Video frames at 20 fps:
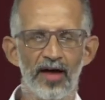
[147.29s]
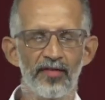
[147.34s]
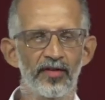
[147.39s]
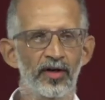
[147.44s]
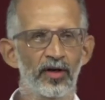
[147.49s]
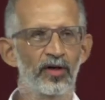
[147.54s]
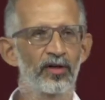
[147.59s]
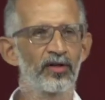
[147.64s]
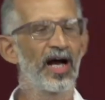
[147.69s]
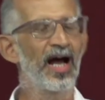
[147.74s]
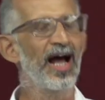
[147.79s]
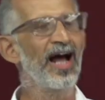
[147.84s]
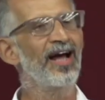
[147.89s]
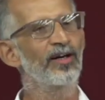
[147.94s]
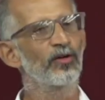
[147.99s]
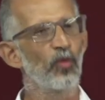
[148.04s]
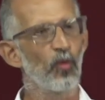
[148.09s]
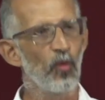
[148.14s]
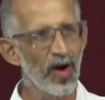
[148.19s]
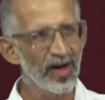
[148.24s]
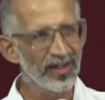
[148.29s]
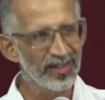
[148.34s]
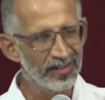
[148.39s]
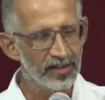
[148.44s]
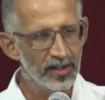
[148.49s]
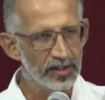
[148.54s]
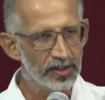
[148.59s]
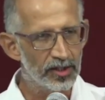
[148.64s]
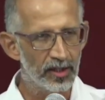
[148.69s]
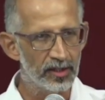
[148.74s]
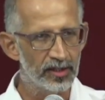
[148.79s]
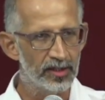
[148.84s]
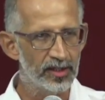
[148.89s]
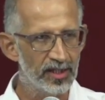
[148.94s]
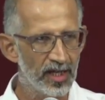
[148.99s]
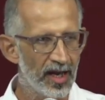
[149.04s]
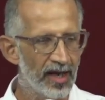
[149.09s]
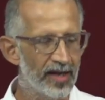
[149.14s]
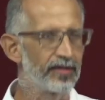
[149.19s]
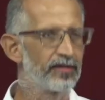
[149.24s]
And what the judge
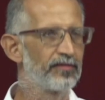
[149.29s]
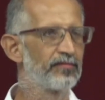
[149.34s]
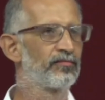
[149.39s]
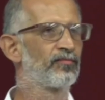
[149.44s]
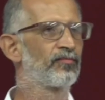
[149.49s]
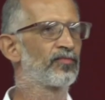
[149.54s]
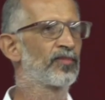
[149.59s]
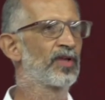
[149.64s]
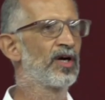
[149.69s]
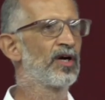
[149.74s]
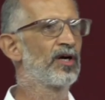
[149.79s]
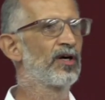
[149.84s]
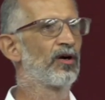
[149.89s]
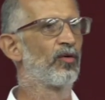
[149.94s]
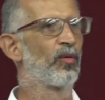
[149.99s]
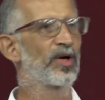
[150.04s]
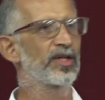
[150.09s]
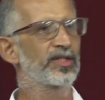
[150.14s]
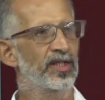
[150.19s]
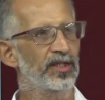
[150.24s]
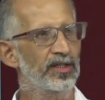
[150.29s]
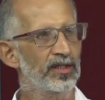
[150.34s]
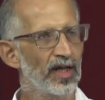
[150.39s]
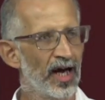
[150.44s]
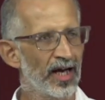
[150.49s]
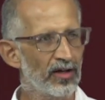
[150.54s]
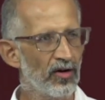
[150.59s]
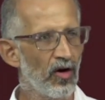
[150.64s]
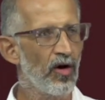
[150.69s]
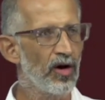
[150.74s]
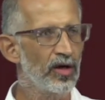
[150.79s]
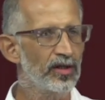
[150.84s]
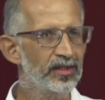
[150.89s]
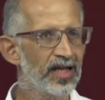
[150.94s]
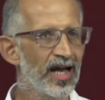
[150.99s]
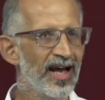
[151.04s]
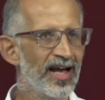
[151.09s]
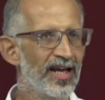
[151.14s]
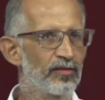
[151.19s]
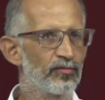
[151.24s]
said was that at all
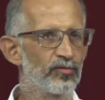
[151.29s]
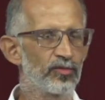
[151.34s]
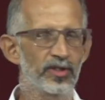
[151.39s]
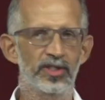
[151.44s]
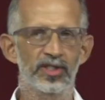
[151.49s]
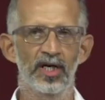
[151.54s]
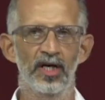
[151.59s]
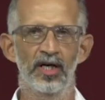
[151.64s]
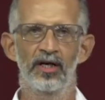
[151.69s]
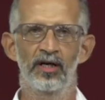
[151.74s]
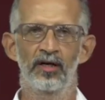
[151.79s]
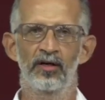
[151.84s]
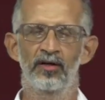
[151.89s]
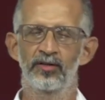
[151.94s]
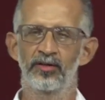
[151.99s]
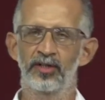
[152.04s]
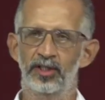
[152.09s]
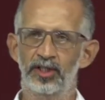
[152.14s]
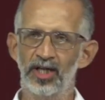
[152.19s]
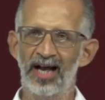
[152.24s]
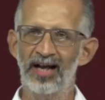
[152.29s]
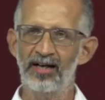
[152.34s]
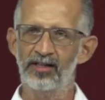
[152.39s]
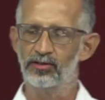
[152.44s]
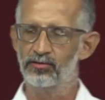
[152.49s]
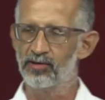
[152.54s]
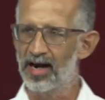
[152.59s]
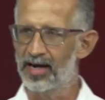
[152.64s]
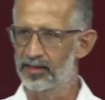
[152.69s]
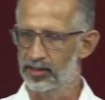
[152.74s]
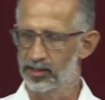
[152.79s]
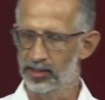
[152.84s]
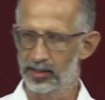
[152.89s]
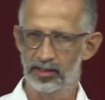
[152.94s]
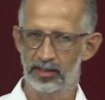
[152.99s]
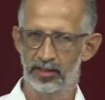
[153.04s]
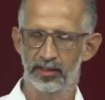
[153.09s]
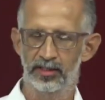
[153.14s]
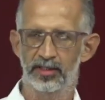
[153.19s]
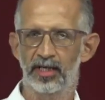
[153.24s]
times, the child's
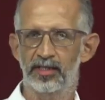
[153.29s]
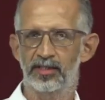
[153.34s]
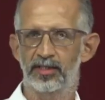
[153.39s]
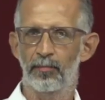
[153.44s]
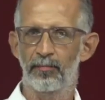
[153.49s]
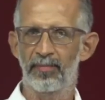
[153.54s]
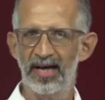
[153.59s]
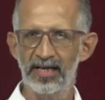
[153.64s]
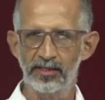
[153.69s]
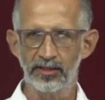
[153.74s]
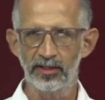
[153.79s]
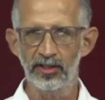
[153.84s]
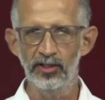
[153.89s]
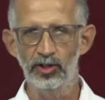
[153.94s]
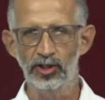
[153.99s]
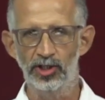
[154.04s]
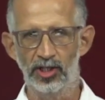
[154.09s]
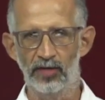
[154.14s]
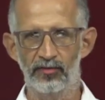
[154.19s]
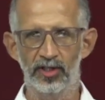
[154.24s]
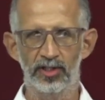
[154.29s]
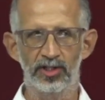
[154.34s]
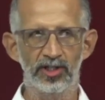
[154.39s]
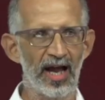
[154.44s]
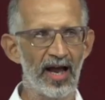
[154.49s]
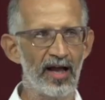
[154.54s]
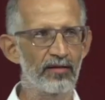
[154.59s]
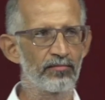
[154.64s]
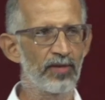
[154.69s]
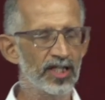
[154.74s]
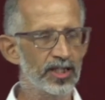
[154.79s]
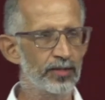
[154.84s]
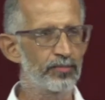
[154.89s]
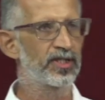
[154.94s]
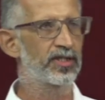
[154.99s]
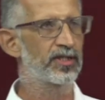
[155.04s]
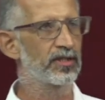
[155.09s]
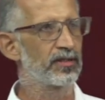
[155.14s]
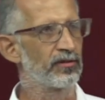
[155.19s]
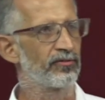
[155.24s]
rights says the best interest of the child must
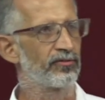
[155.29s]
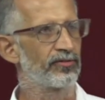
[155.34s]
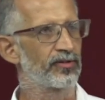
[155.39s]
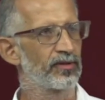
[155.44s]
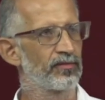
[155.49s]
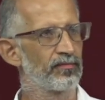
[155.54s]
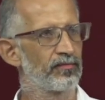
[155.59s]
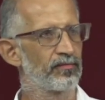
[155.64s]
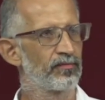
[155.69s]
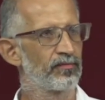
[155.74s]
be served.